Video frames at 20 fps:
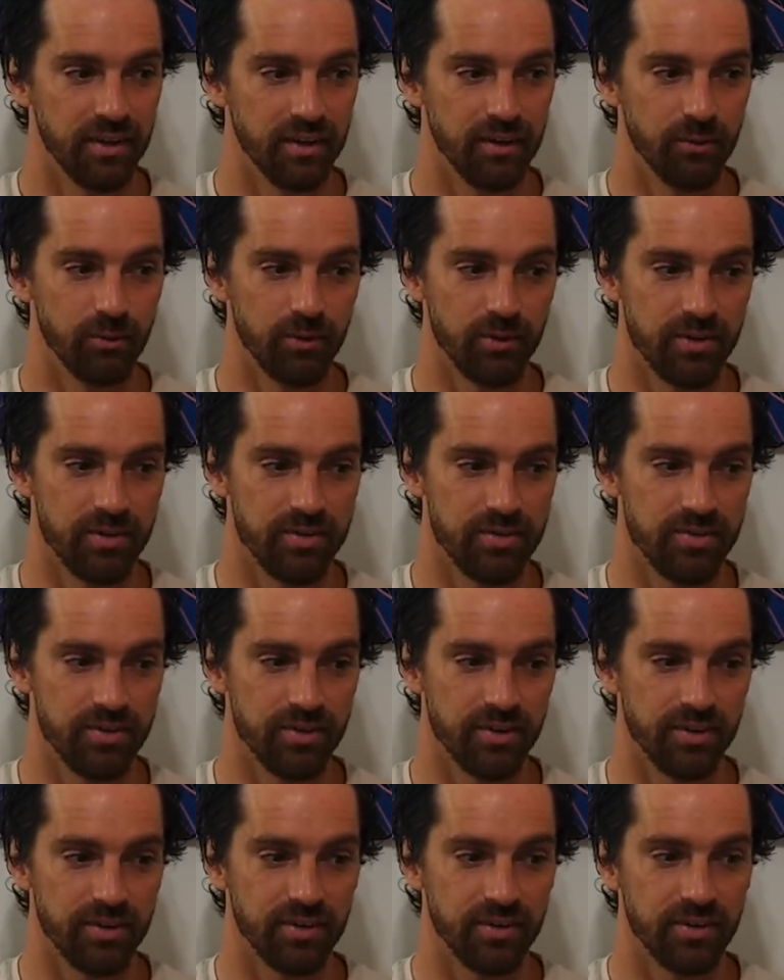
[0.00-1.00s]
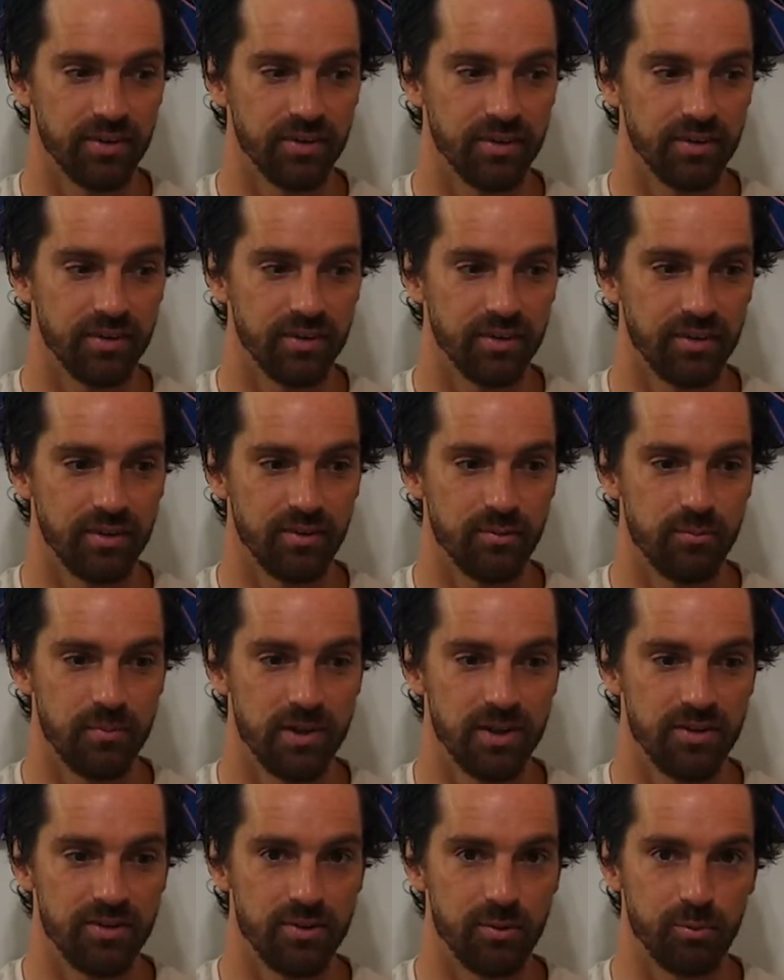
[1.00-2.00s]
it was
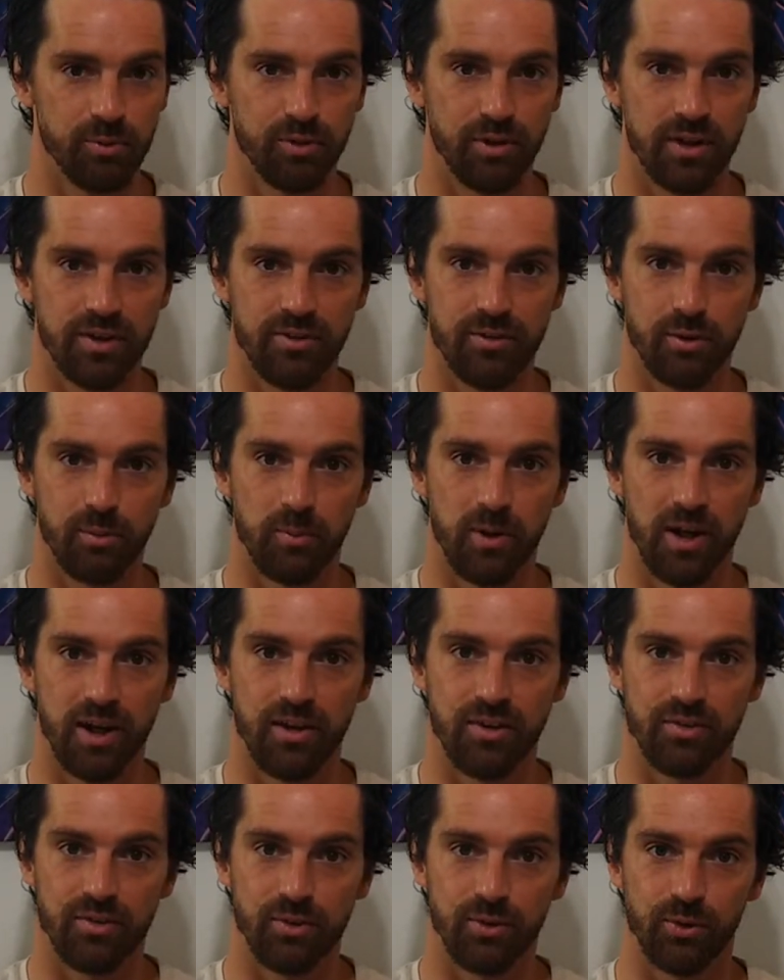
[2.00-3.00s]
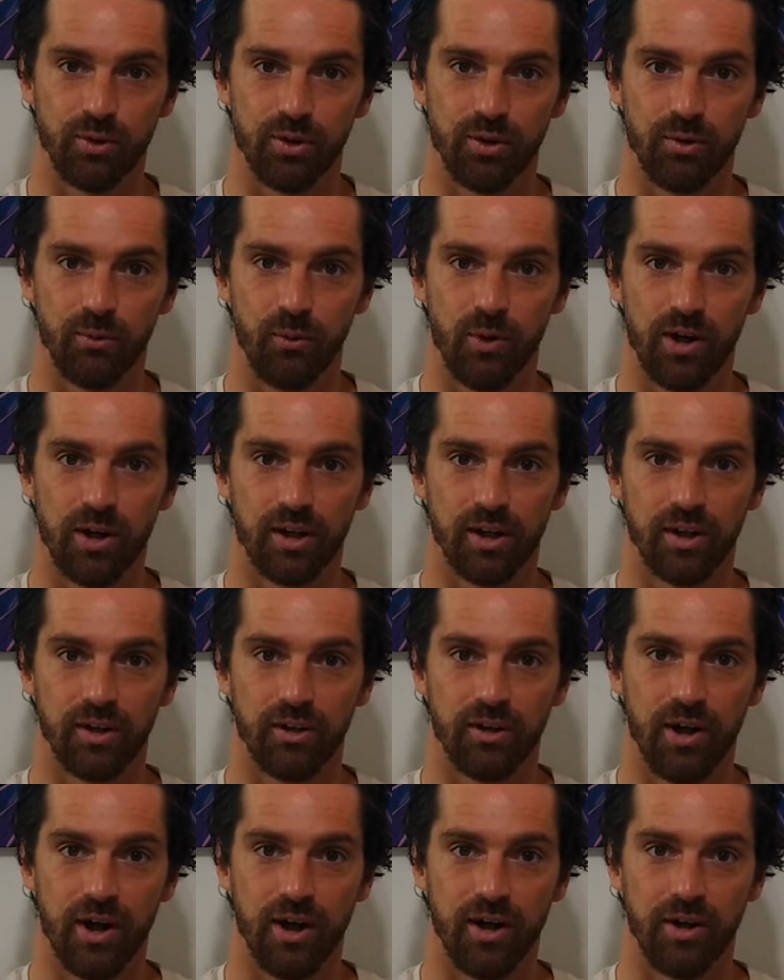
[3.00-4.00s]
me and some friends from high school walking
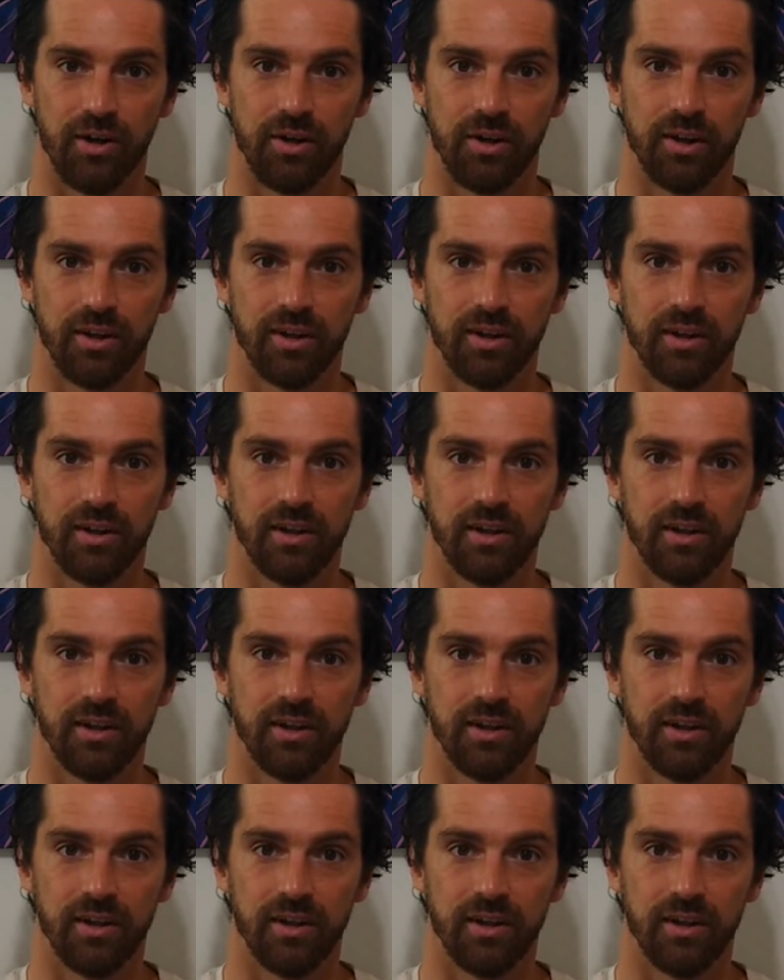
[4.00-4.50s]
around